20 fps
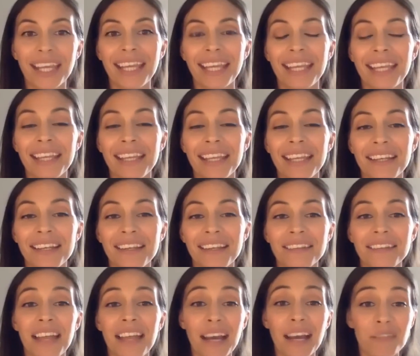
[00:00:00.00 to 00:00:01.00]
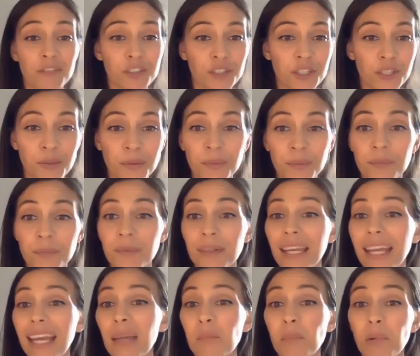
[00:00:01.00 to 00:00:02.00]
in the afternoon,
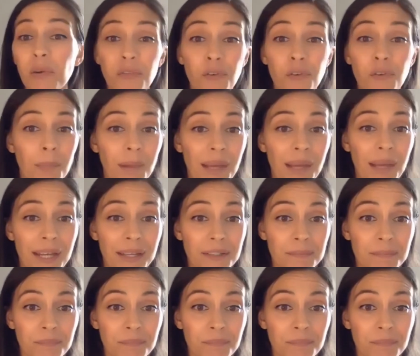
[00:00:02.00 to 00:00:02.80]
and before bed.